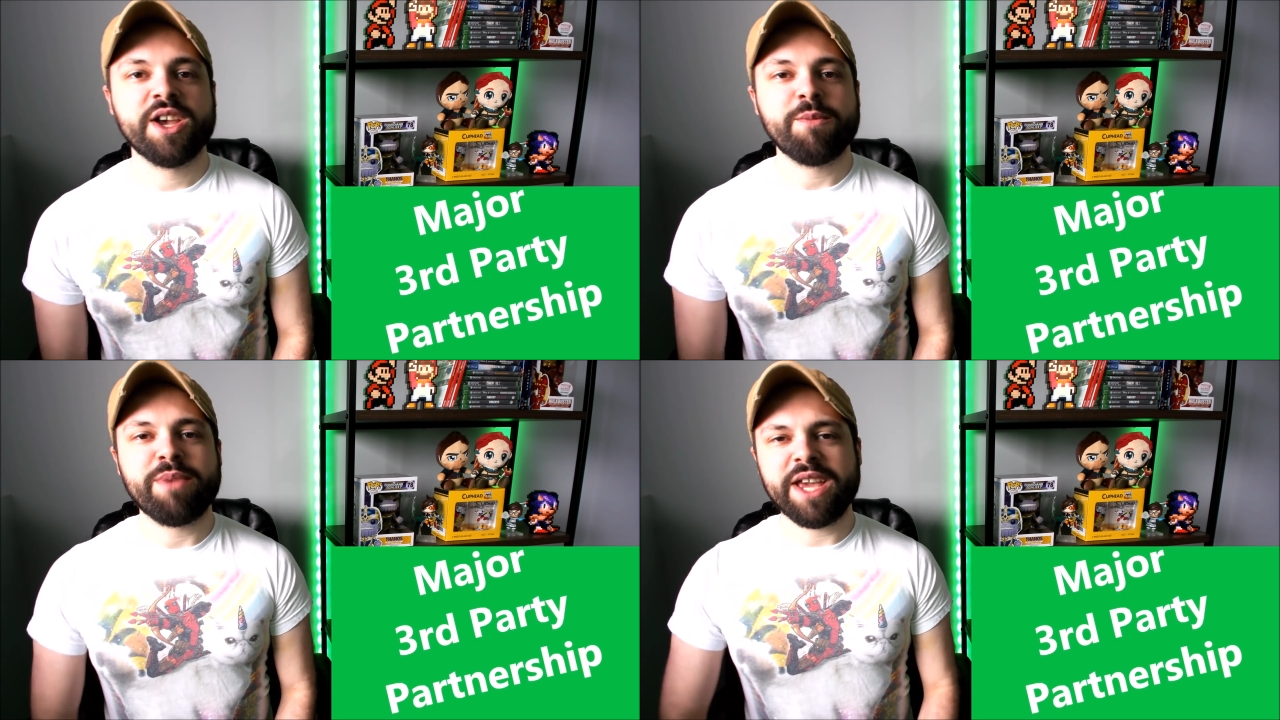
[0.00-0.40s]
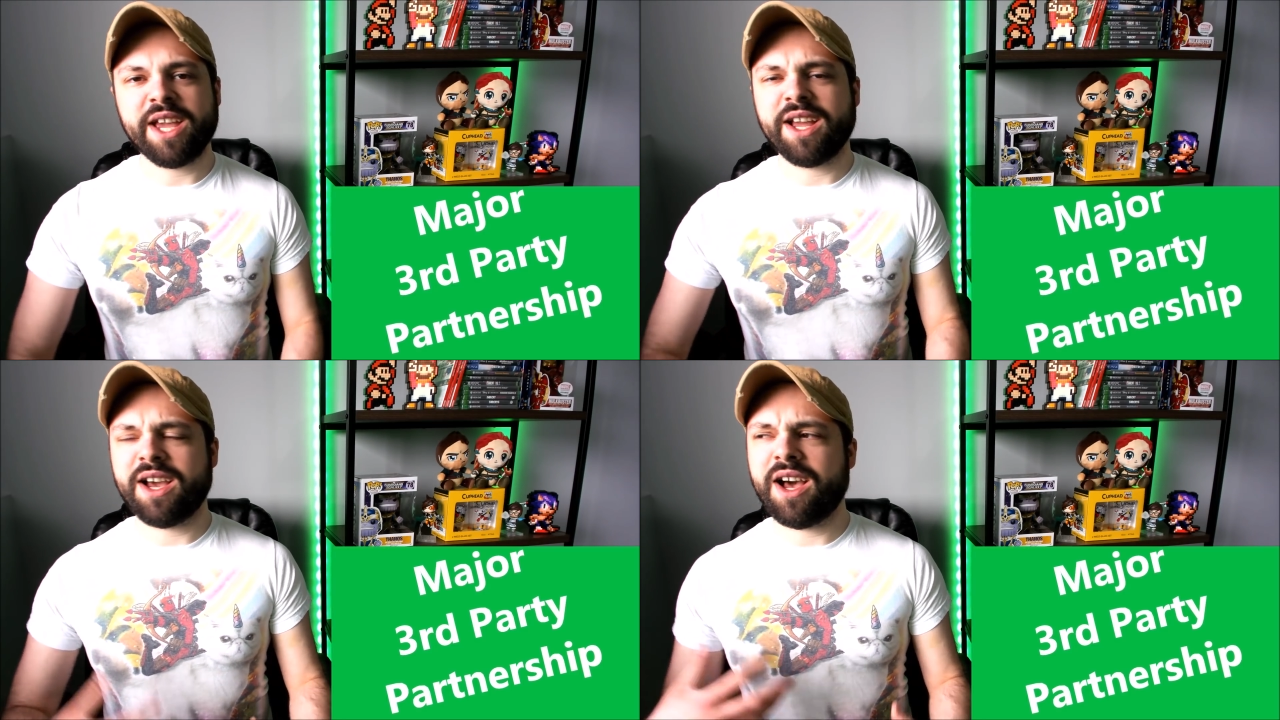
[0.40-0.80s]

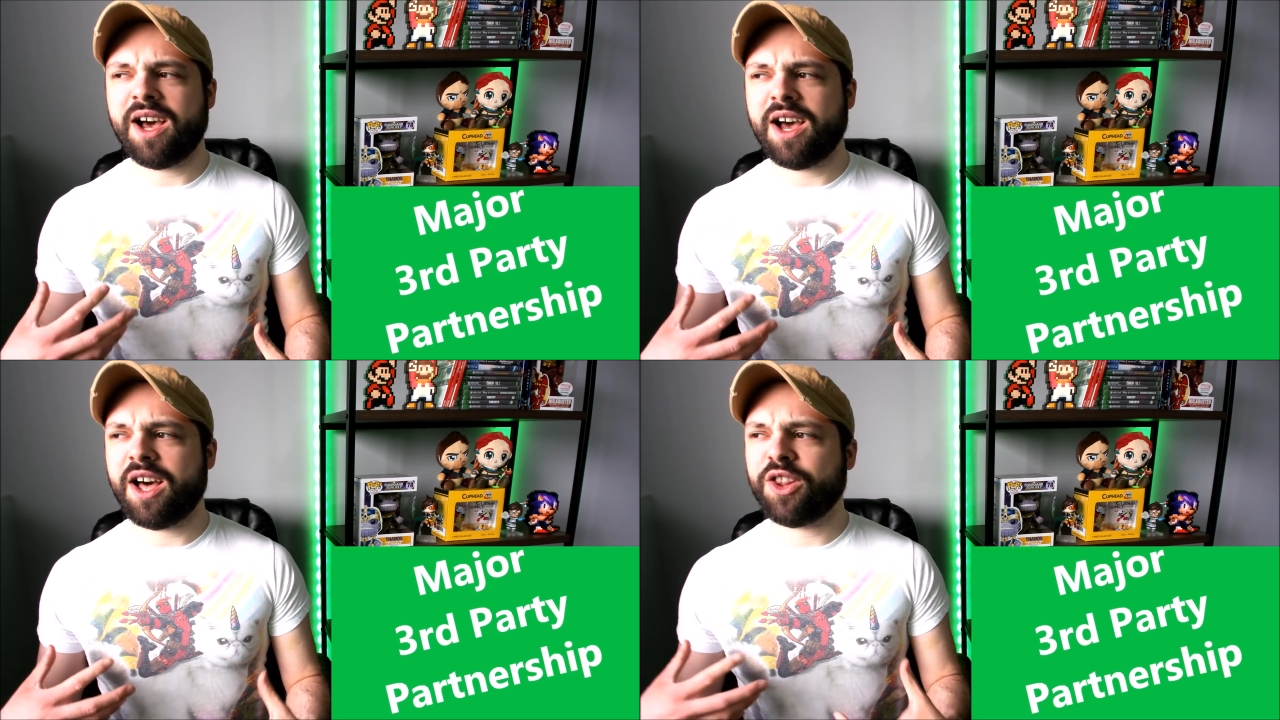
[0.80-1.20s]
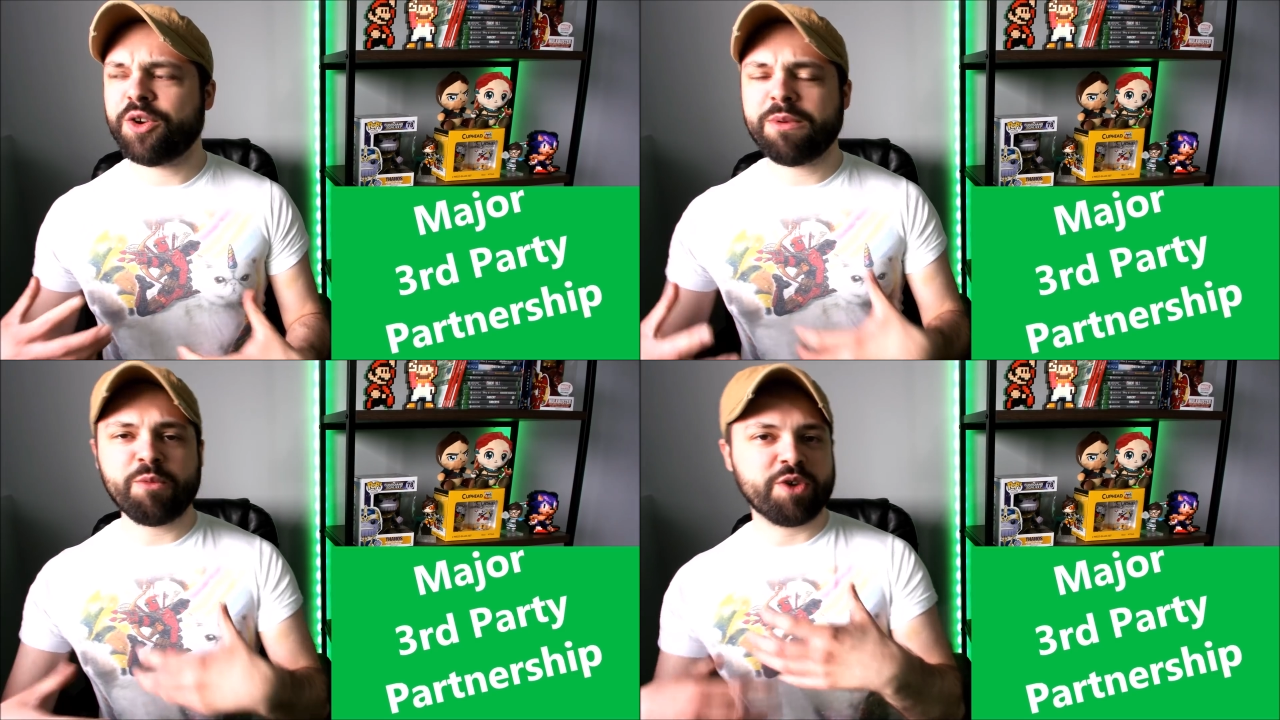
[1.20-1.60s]
being a little
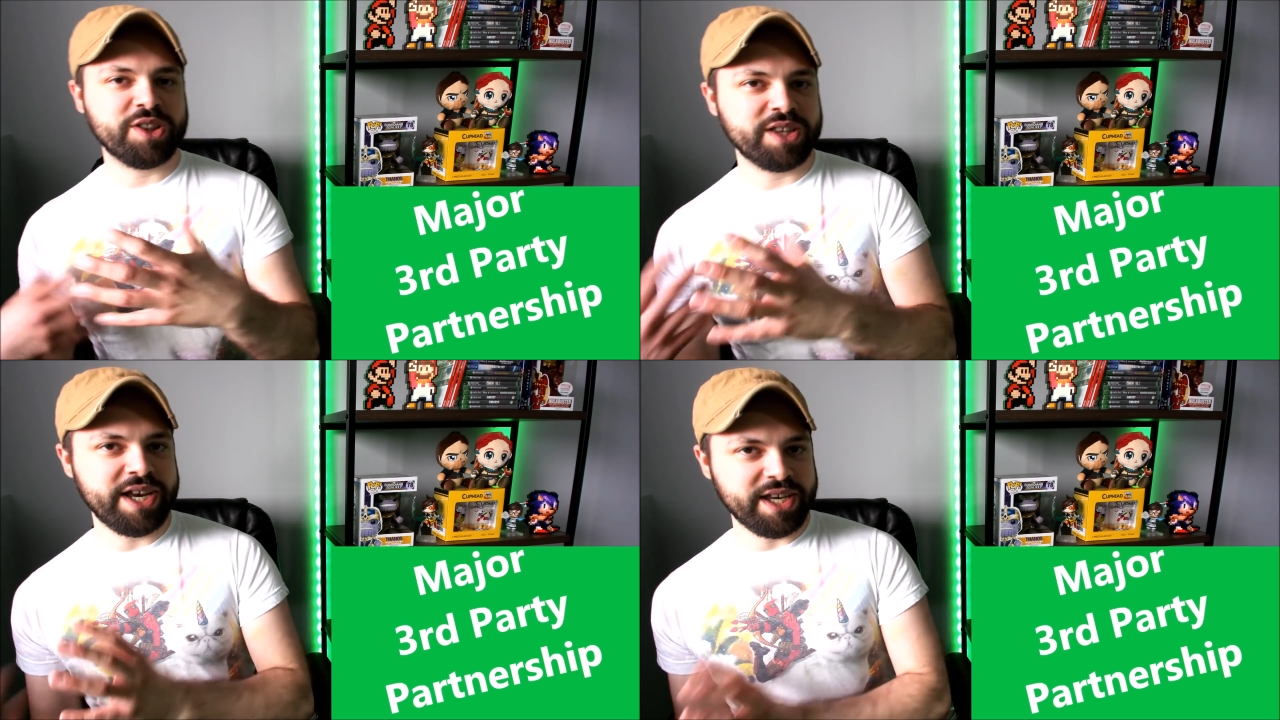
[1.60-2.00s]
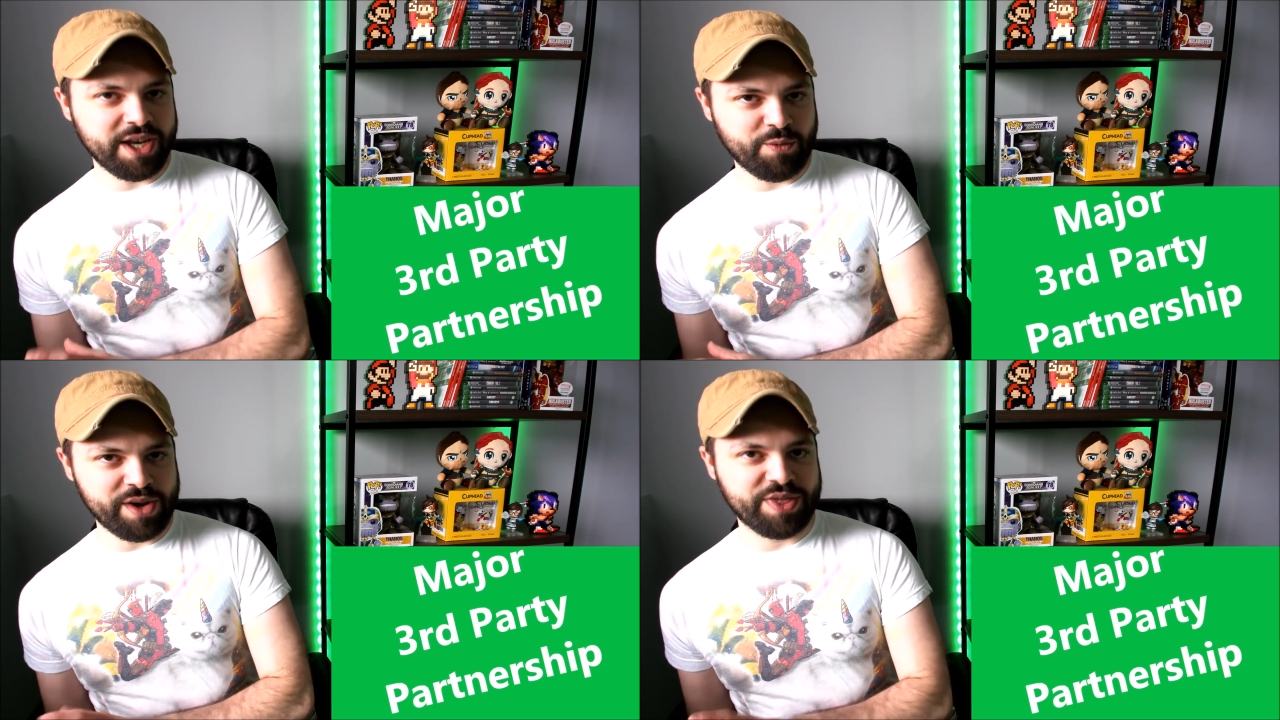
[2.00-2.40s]
bit more lenient
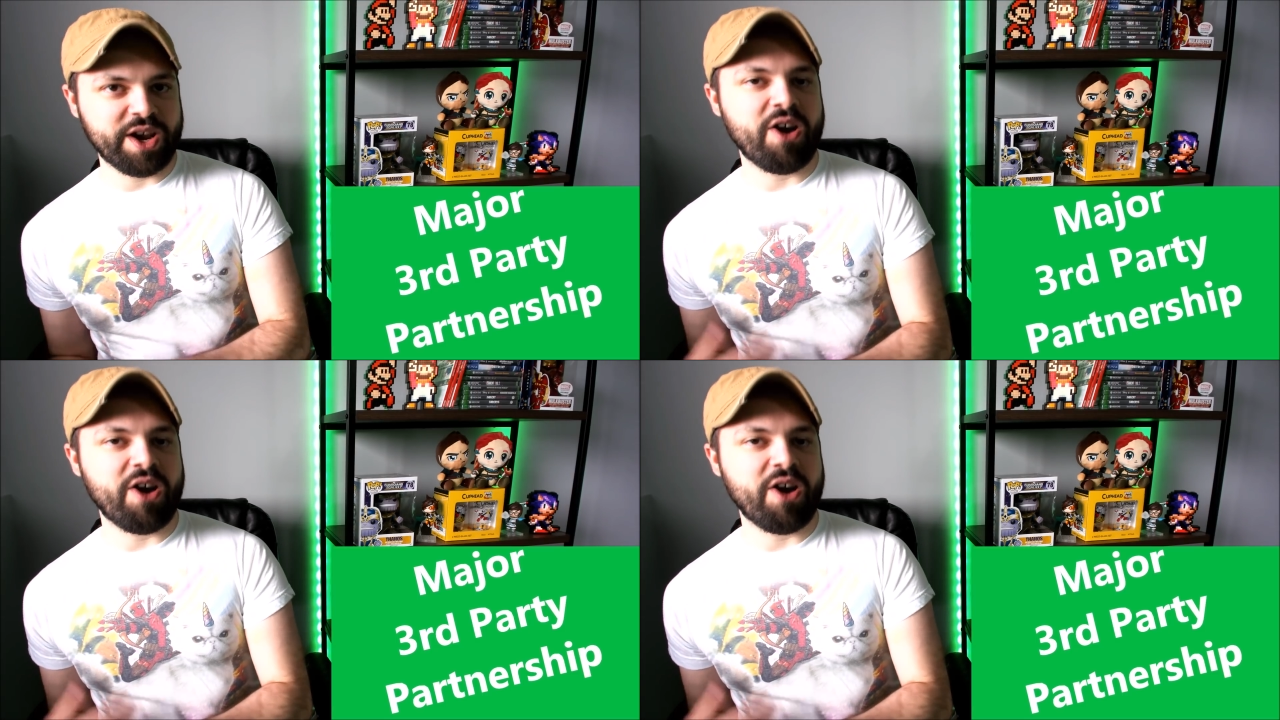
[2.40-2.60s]
with their